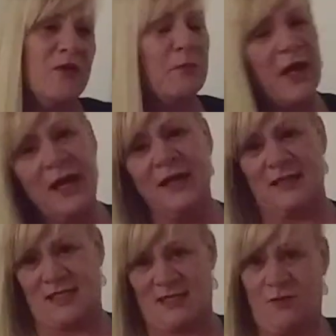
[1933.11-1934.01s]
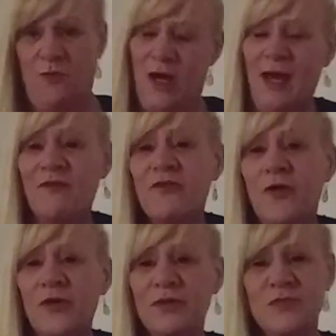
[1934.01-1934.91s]
pigs work
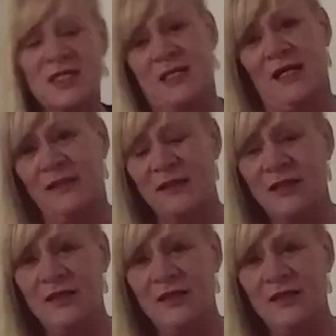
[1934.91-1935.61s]
for them still.